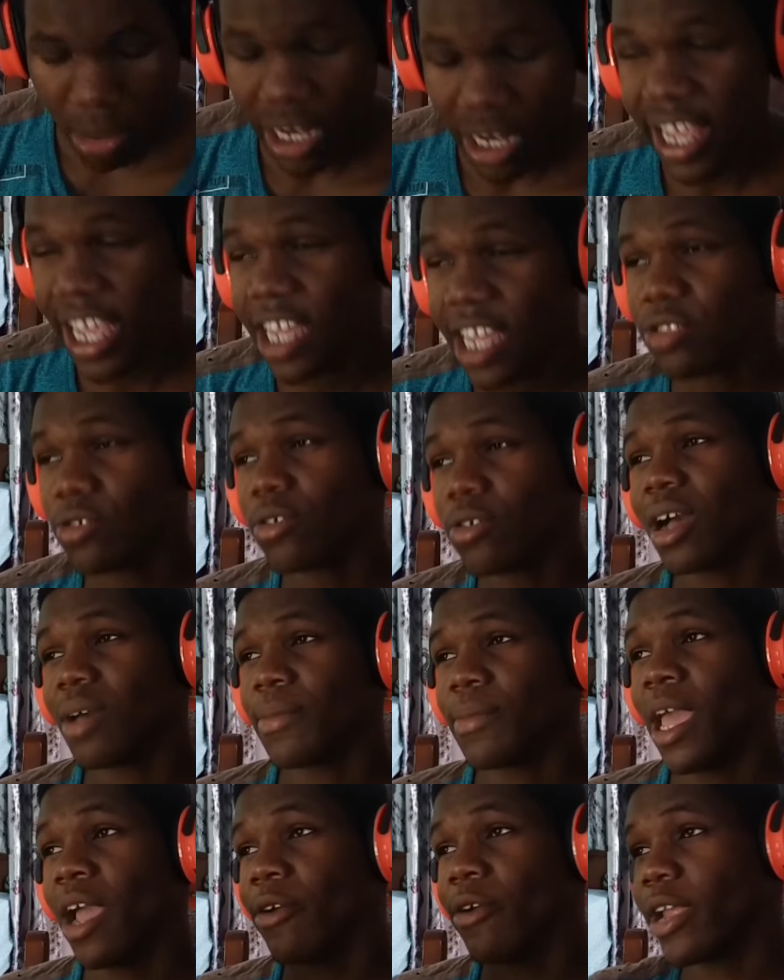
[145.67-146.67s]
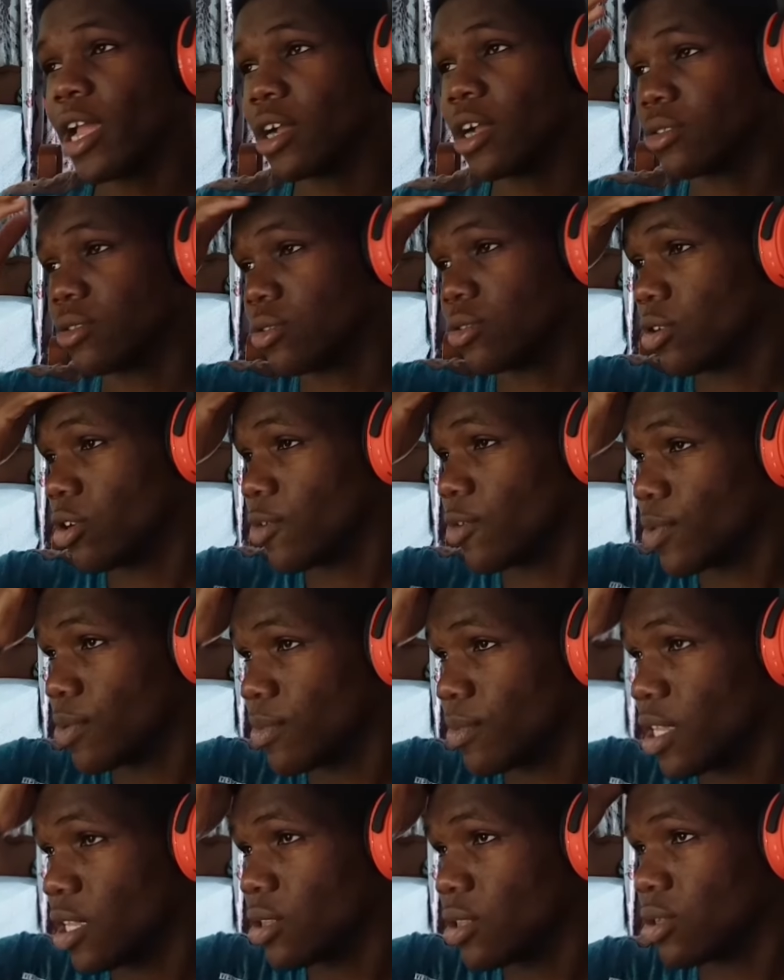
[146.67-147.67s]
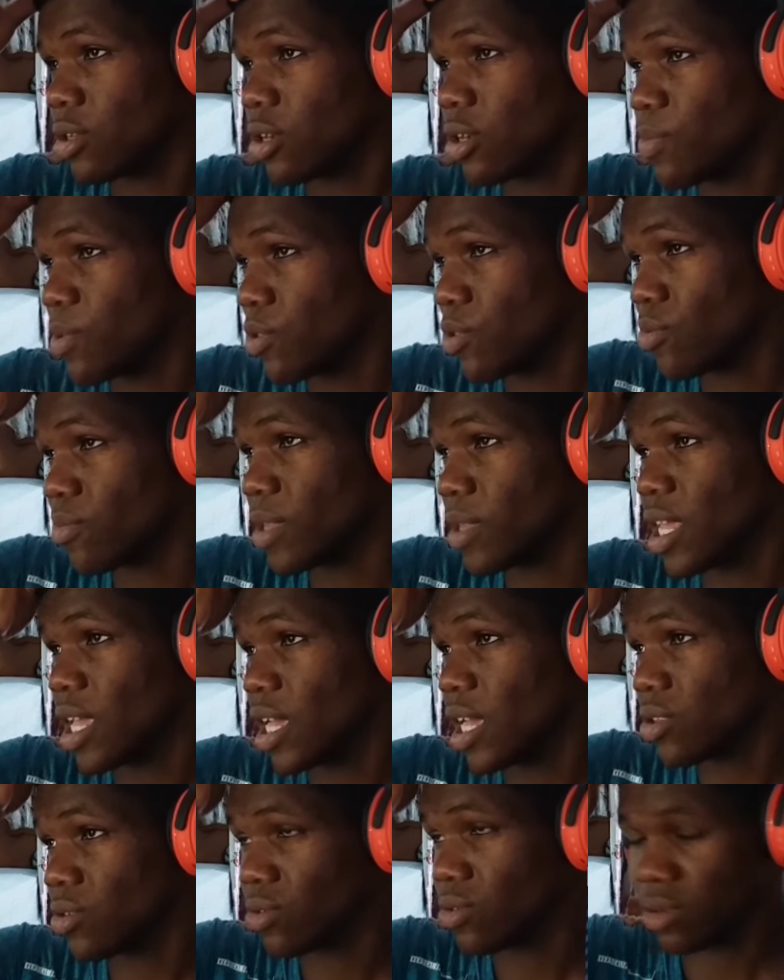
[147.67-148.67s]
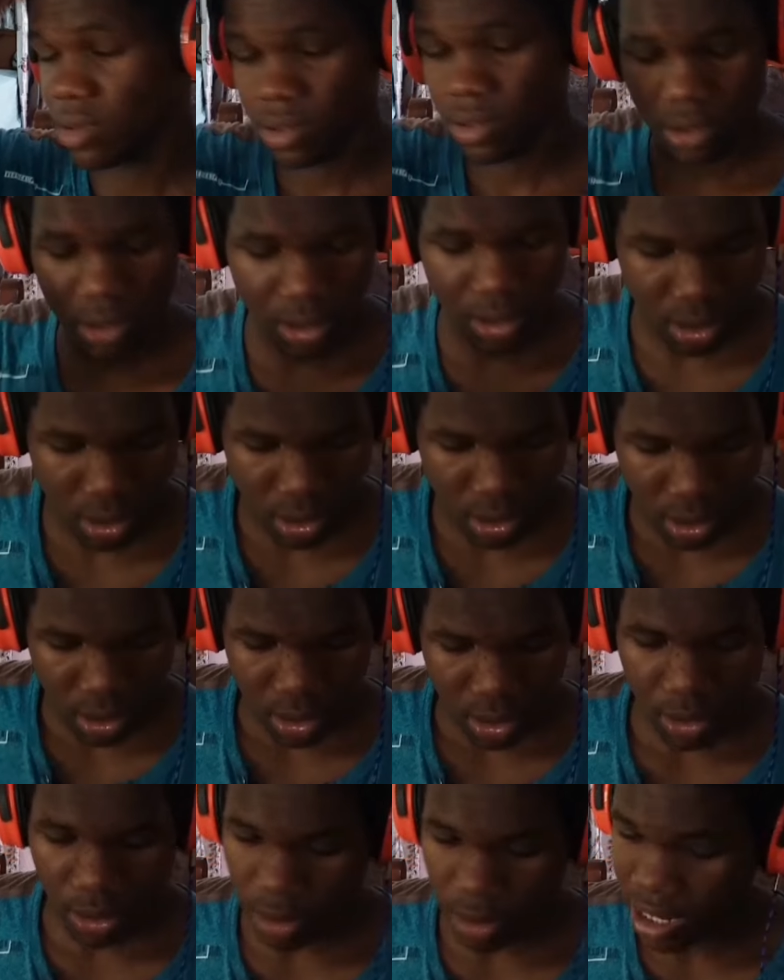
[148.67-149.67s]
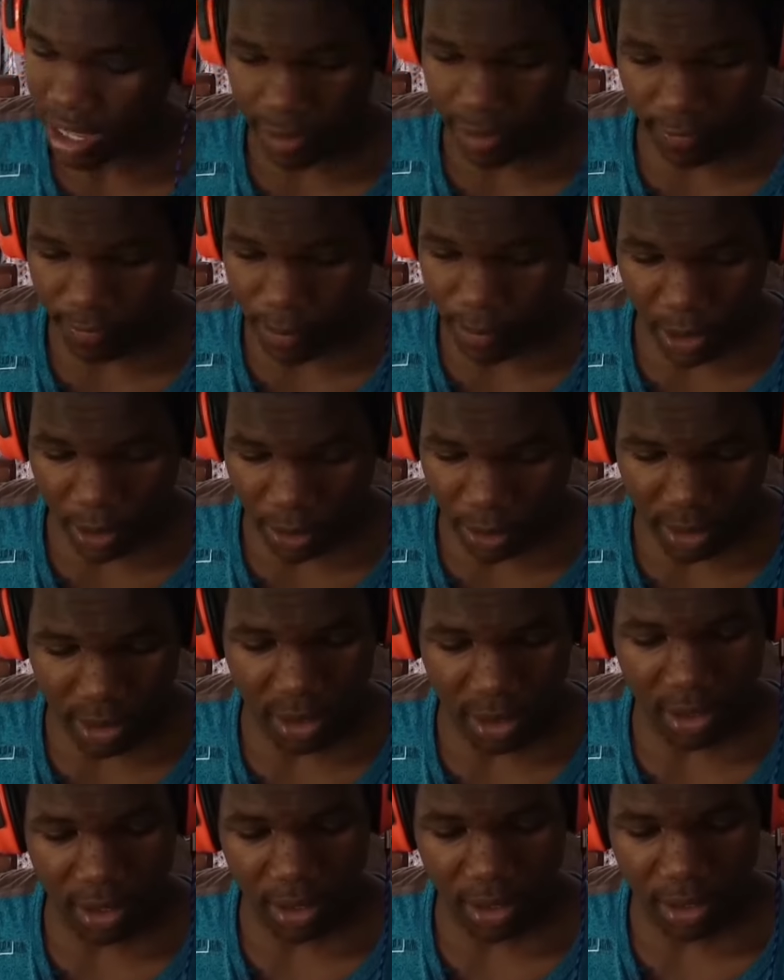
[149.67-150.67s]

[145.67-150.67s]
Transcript: me there too, come here, react to therapy. We need therapy too. Me there too. No, left me out.